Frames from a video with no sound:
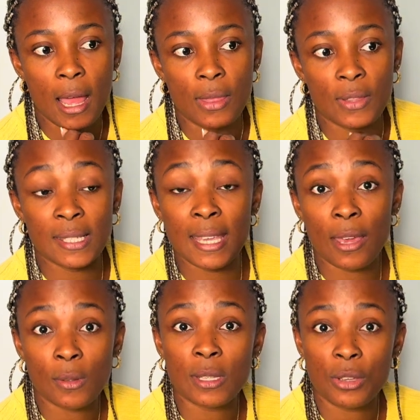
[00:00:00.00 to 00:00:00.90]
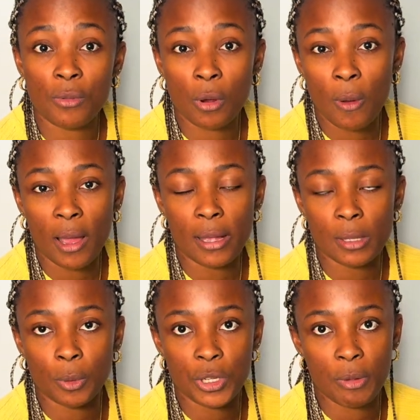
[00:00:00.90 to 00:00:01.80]
the skills that you require as a
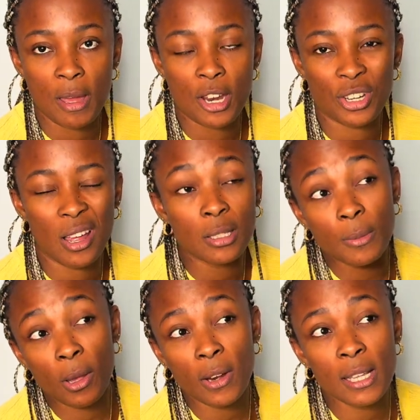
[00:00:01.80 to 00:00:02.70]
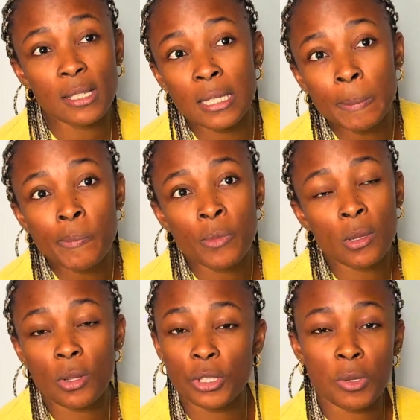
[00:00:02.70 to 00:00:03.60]
project manager. And to be honest,
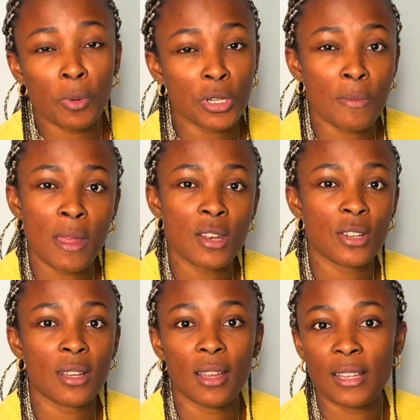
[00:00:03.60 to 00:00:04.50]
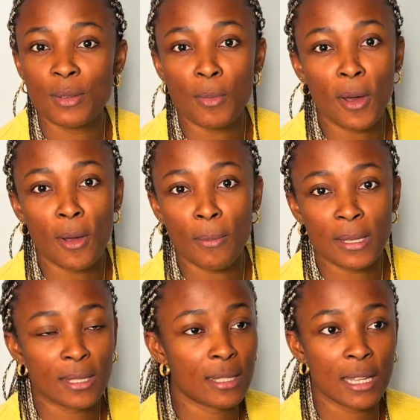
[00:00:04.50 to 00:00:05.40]
not just a project manager, as a mom,
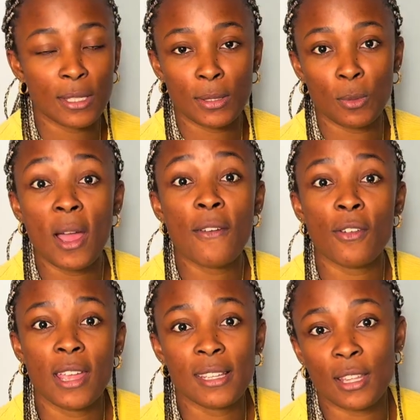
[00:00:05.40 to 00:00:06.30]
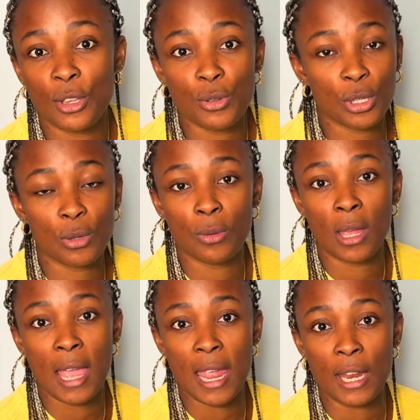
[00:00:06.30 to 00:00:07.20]
as whatever it is that you do
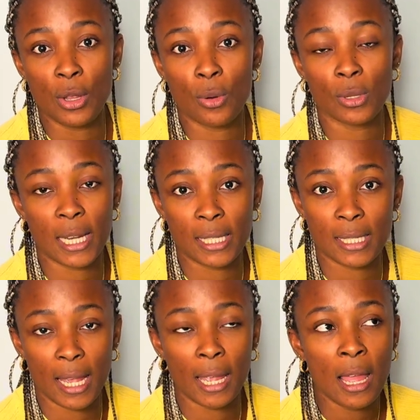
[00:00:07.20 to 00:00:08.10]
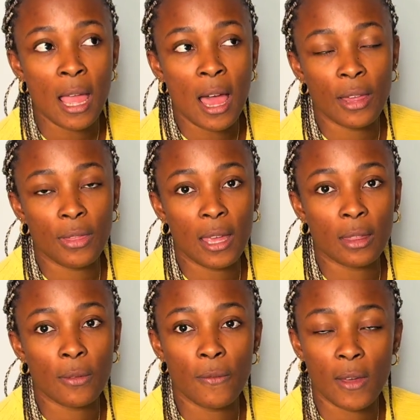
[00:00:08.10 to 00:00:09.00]
in your day-to-day. I think
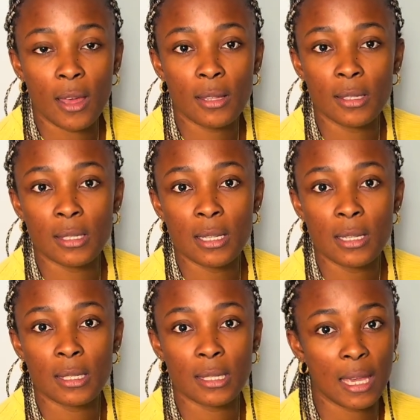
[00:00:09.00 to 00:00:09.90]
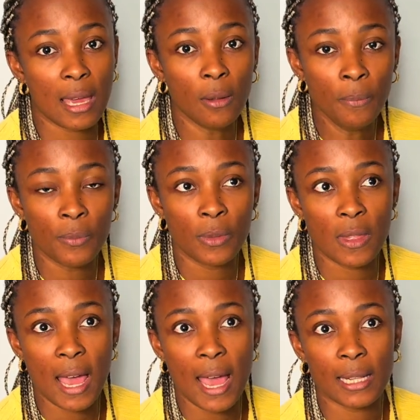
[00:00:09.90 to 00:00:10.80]
the first skill
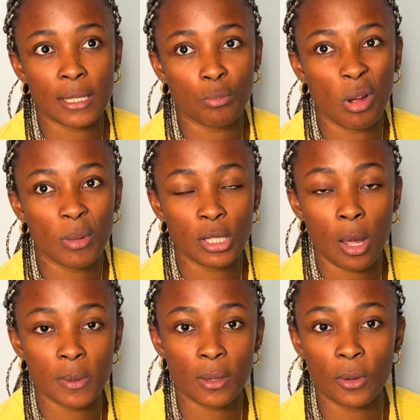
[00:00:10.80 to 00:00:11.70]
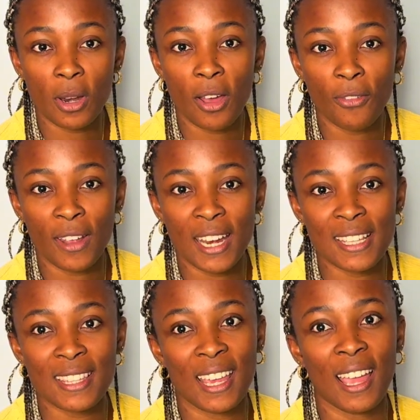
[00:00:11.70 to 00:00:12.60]
that probably tops it all off and is
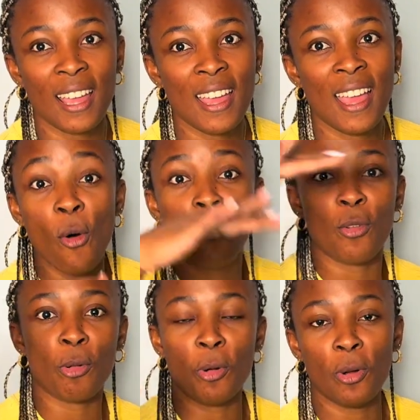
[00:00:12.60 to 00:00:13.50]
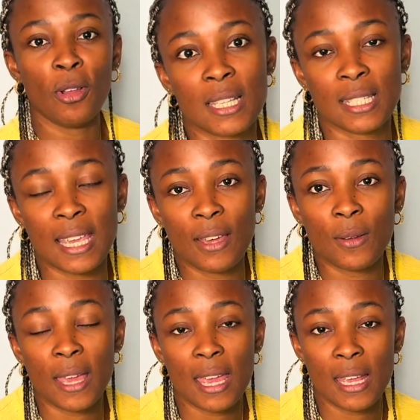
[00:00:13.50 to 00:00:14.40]
the overall
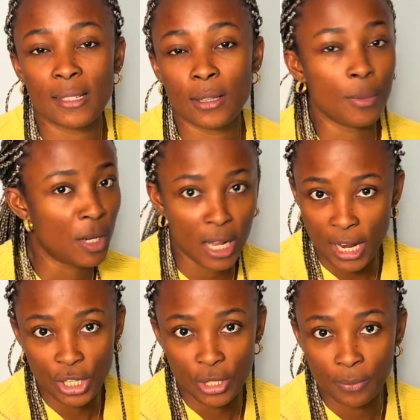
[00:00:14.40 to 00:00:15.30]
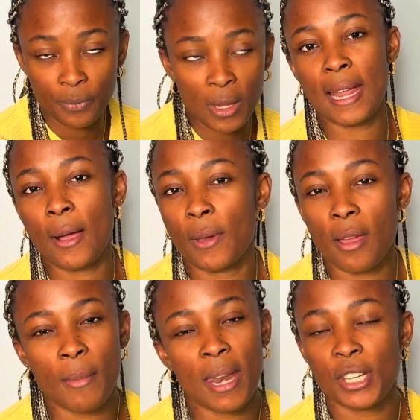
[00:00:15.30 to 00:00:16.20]
skill is communication. Now, whether
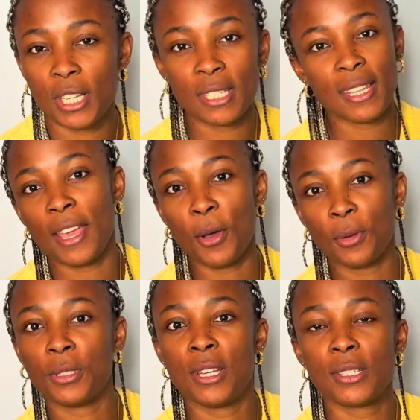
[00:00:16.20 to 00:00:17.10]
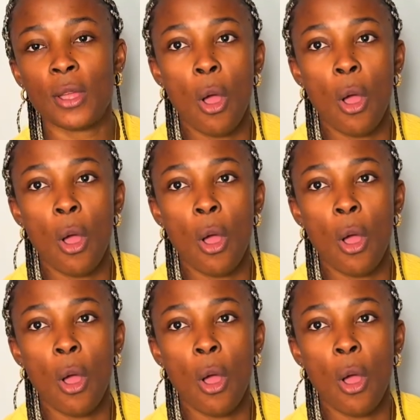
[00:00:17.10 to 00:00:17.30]
I'm managing stakeholders